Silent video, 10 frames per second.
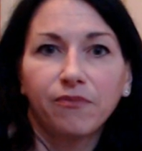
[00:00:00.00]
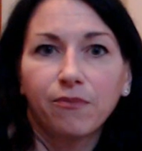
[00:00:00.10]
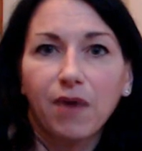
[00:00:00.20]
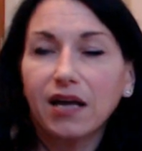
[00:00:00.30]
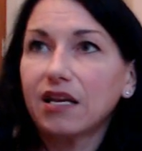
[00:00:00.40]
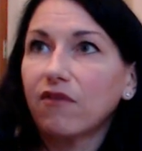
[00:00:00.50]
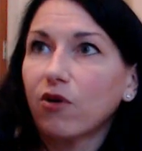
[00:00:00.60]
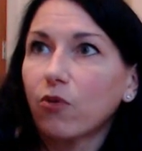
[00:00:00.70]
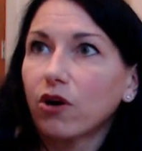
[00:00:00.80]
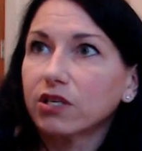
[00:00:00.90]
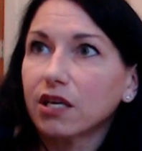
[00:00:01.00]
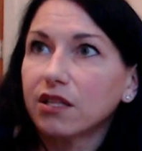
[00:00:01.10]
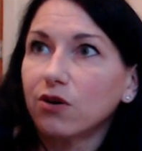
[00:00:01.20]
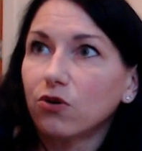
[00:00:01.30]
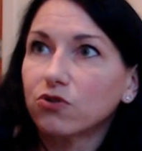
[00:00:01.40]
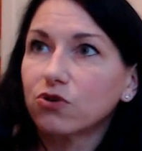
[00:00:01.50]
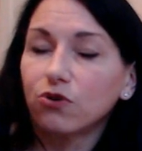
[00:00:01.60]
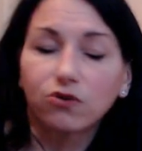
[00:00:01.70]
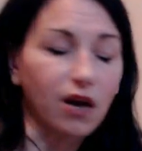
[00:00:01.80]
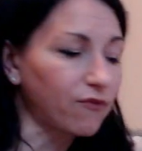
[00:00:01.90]
Mine never worked at the old
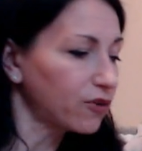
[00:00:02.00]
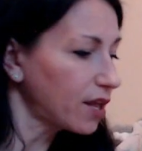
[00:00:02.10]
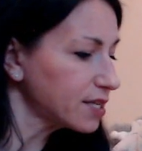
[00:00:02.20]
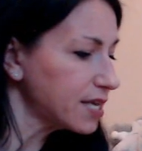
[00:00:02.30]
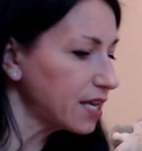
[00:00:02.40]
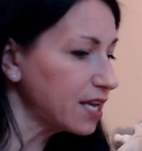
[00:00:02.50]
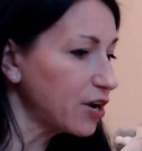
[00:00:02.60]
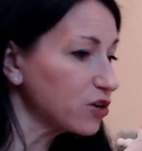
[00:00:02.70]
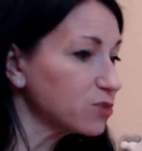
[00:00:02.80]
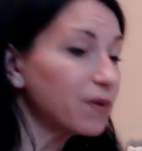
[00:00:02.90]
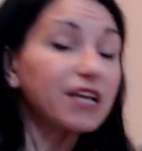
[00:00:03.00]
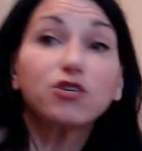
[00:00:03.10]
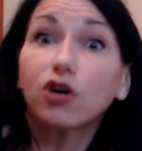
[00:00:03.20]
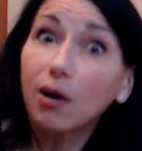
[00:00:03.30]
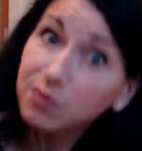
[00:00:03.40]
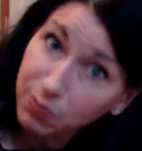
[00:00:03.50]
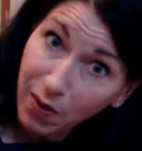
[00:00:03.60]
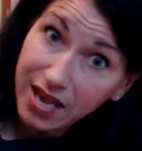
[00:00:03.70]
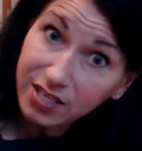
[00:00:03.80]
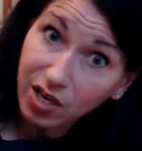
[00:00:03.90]
school, not for like 10 years, but it took up
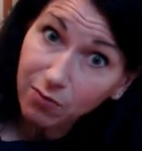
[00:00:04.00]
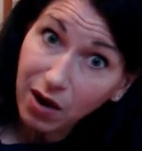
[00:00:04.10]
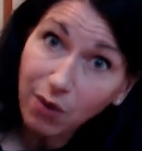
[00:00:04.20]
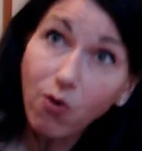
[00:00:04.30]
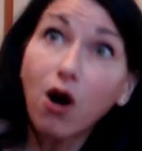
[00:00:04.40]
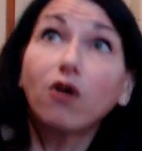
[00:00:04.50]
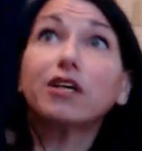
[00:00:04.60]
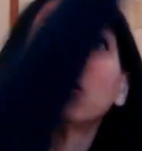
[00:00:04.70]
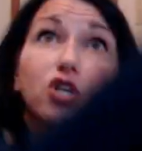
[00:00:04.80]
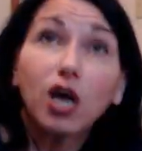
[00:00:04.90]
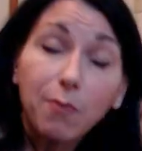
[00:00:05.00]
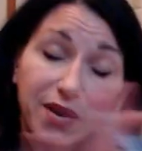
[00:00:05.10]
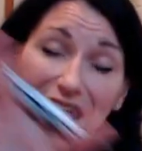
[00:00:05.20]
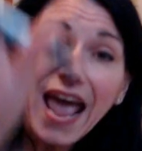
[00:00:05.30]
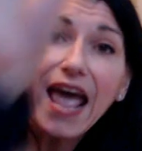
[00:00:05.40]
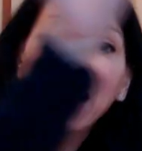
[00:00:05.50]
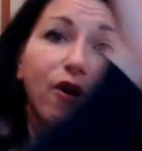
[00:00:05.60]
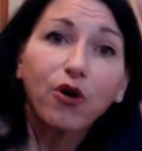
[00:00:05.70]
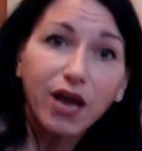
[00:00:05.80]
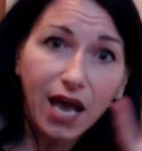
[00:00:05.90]
space on my wall. It took up an
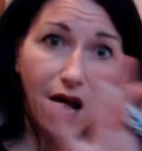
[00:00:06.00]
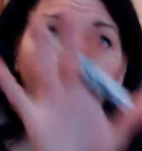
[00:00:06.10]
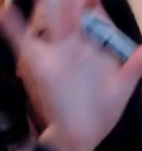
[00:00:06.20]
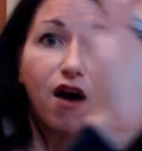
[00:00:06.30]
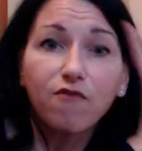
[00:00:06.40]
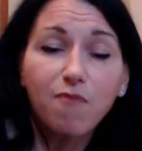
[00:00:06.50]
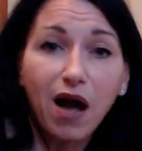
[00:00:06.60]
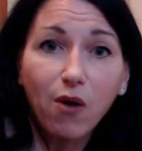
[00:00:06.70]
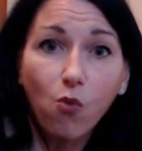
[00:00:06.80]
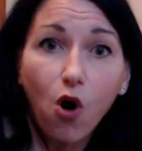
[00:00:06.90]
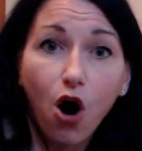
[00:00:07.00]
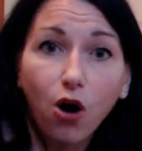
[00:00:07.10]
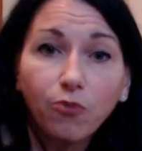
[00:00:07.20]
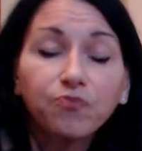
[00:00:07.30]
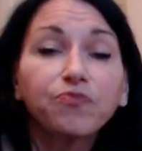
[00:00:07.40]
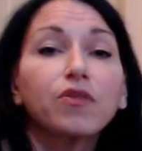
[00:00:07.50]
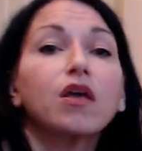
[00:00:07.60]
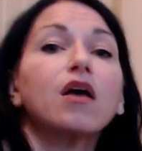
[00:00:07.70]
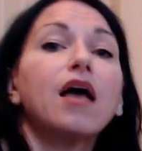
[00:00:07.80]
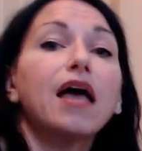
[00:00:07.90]
area of my wall.
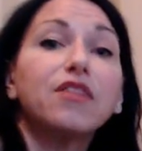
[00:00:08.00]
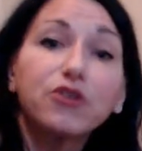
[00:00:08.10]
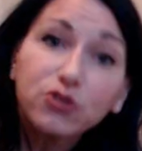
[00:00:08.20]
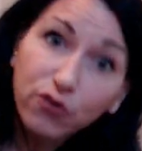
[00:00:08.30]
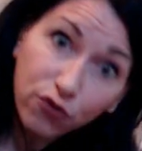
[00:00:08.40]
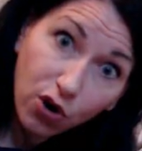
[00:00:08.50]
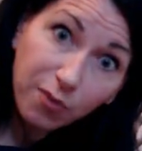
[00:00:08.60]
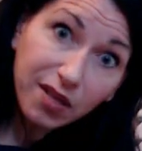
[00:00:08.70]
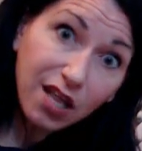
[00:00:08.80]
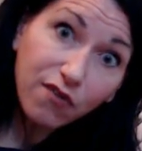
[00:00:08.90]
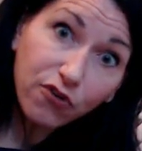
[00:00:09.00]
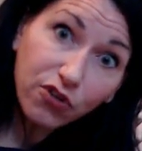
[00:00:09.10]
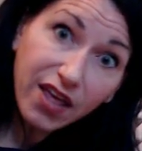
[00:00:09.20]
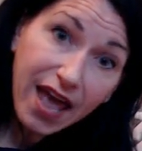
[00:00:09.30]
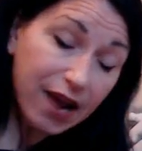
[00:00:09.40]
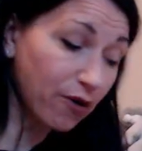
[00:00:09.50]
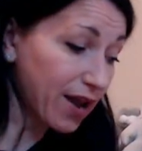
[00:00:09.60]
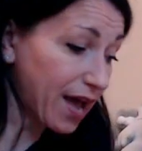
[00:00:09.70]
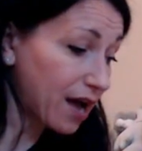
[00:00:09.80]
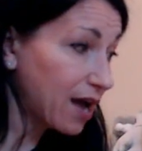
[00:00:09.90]
And there's a formula for the
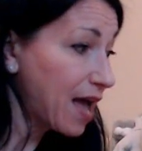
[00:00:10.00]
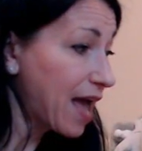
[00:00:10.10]
area.